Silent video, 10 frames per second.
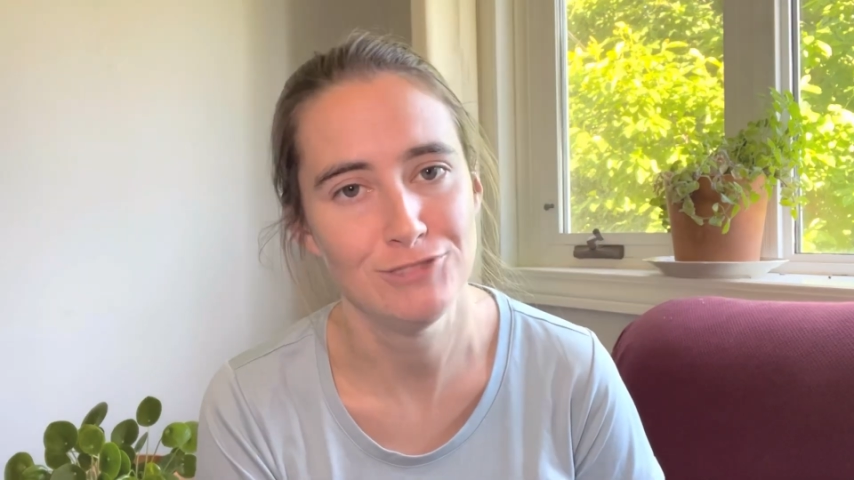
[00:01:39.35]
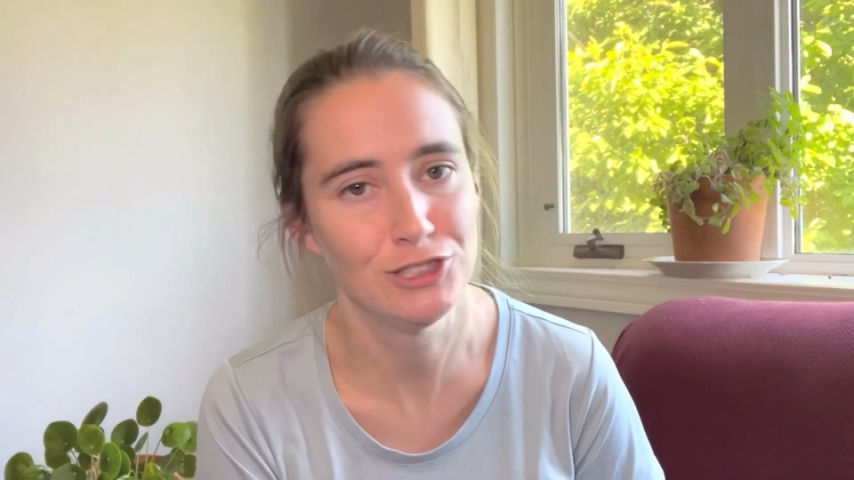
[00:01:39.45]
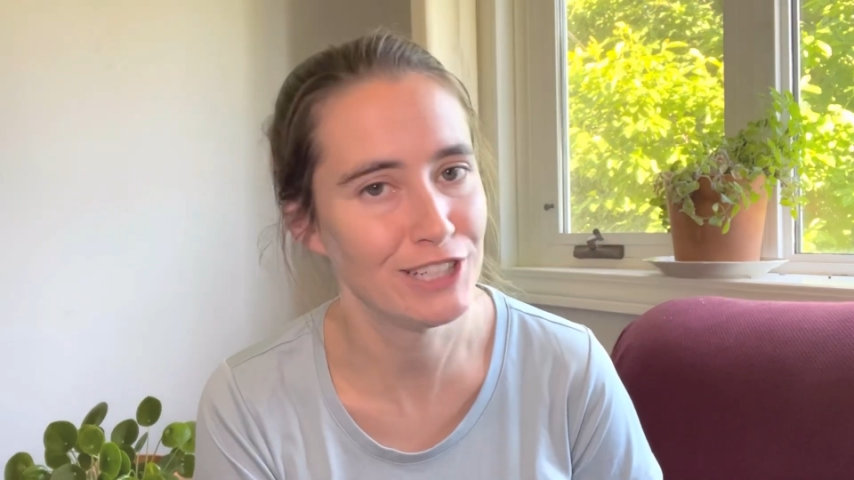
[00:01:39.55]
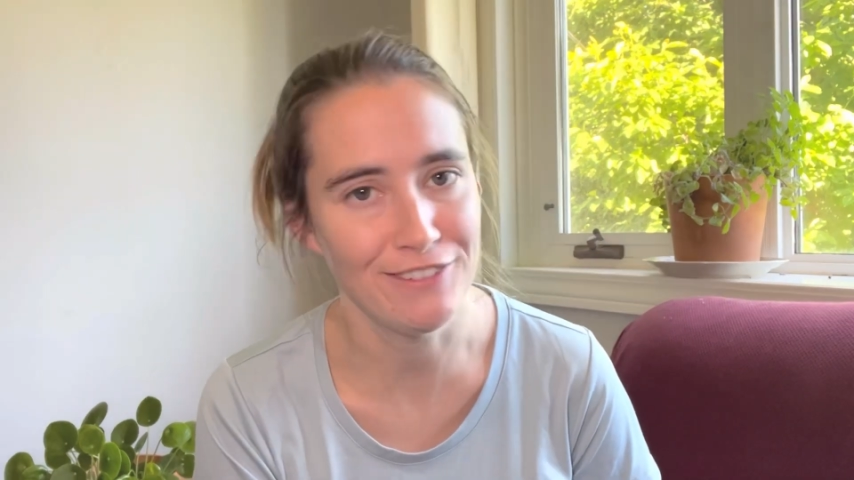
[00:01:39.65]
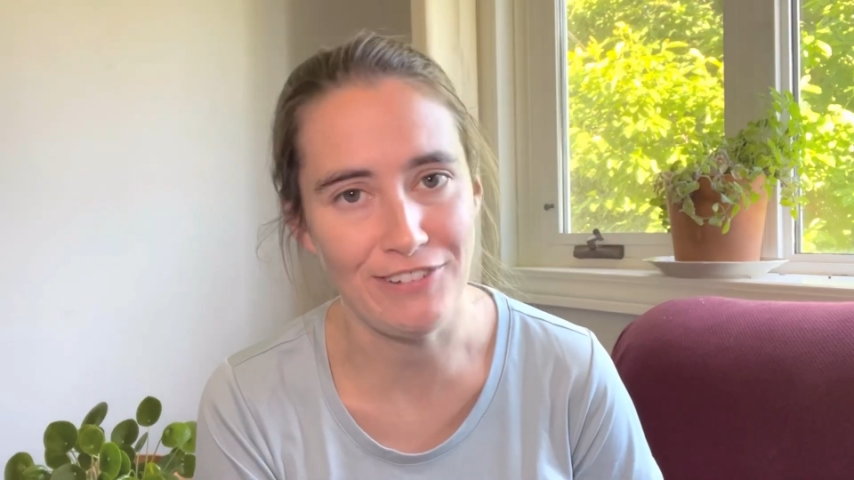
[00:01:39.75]

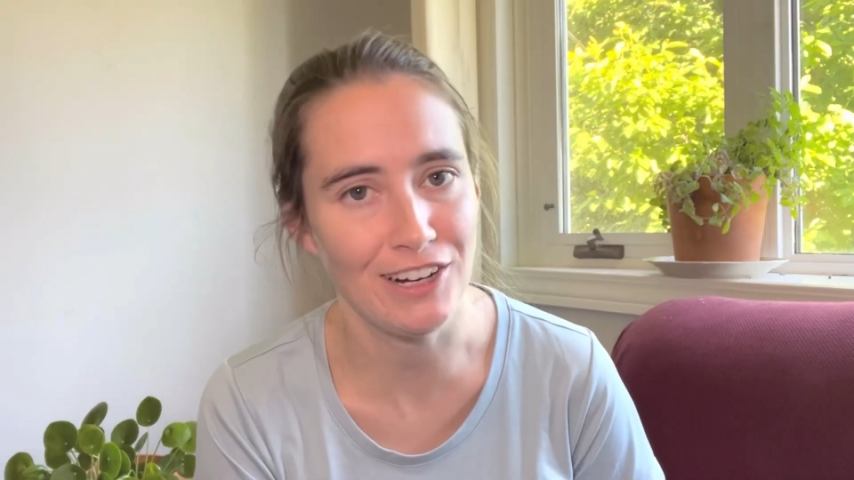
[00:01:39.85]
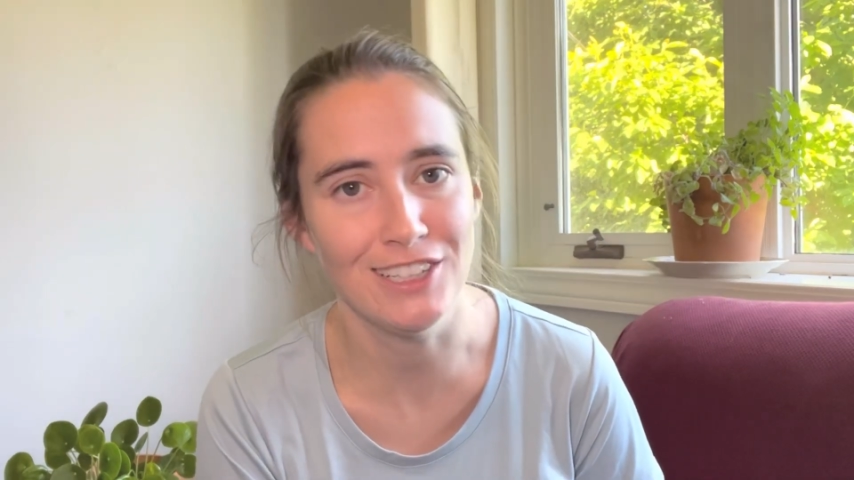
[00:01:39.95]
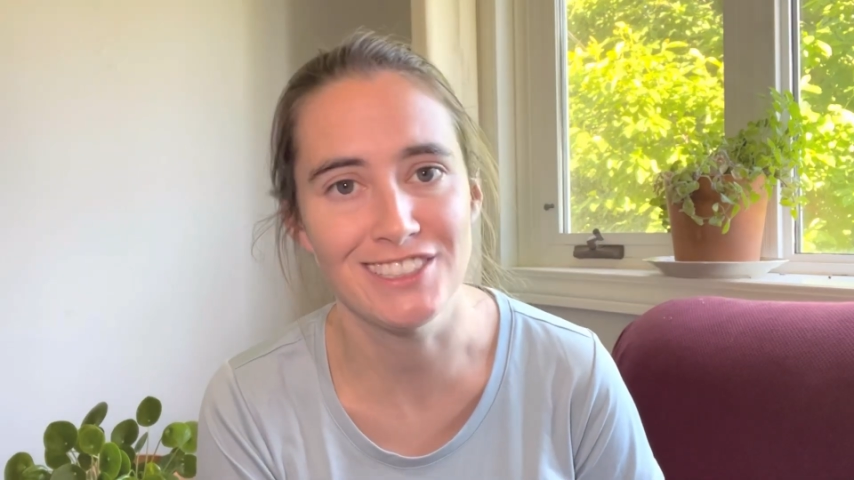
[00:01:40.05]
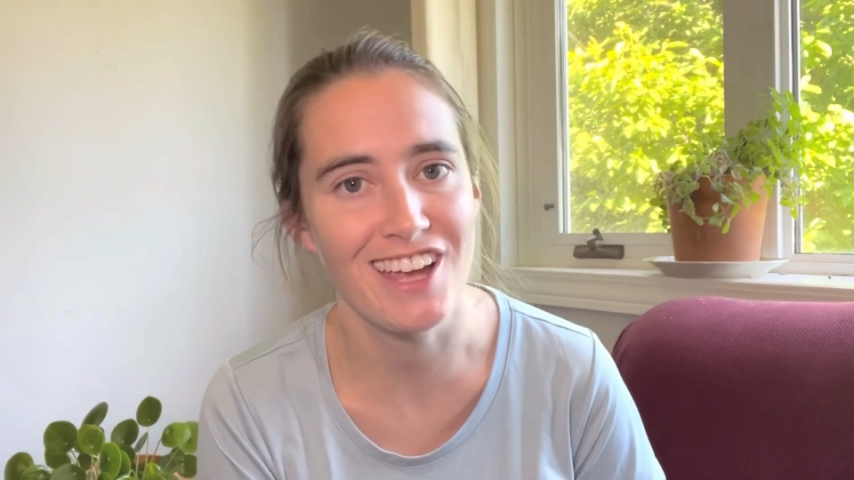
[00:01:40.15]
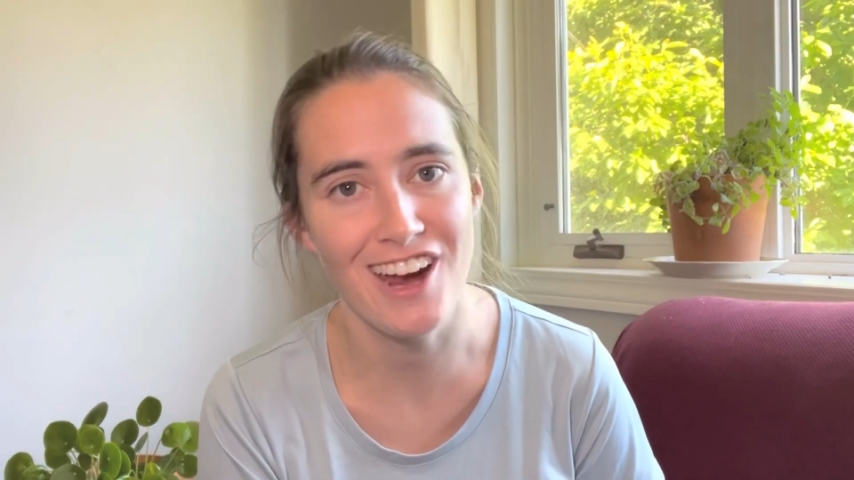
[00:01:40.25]
They'll get
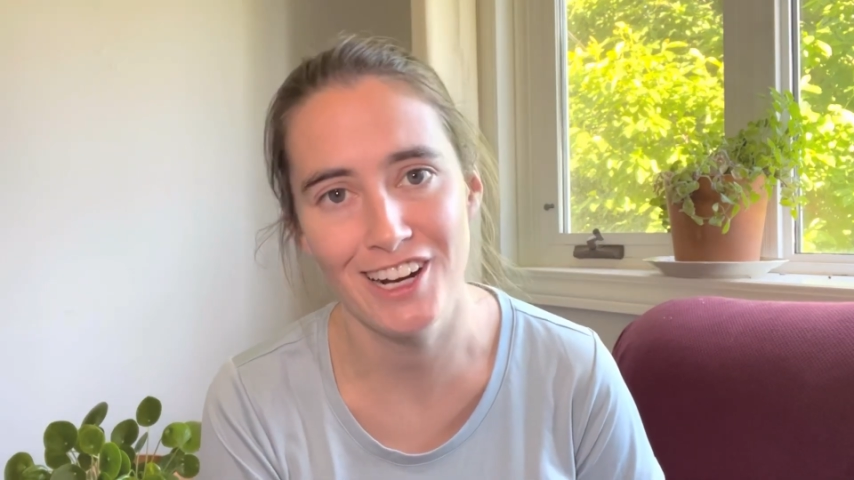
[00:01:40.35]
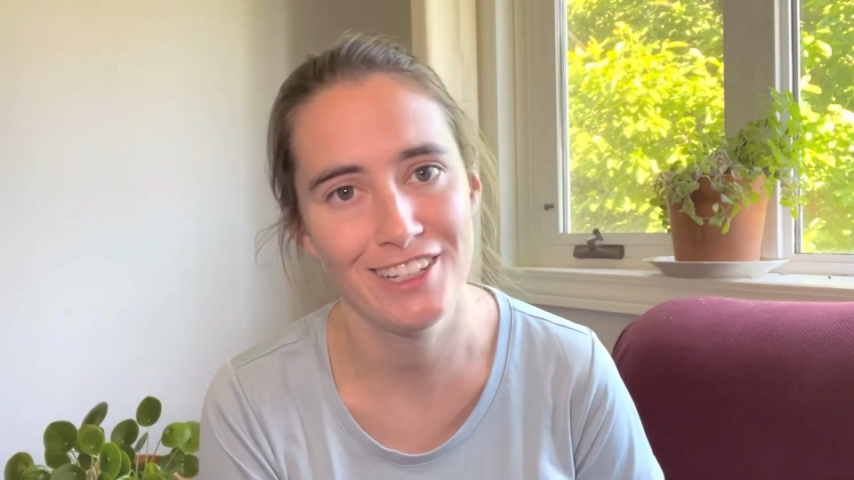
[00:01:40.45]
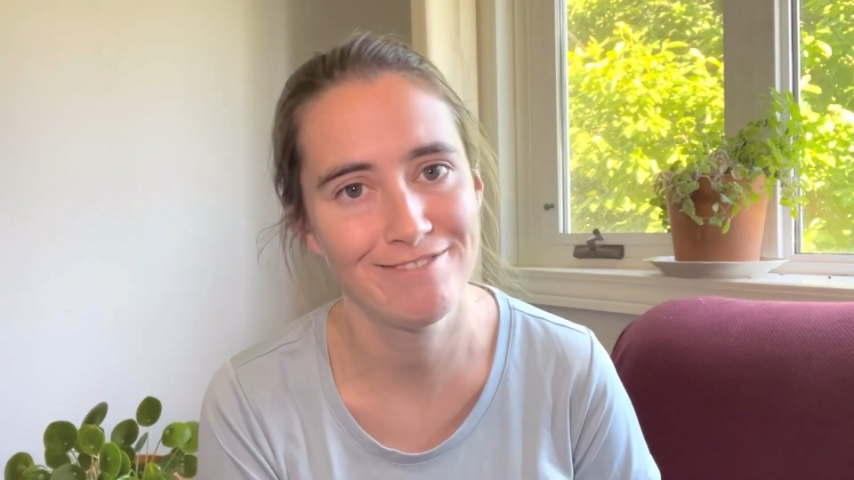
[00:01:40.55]
very scared.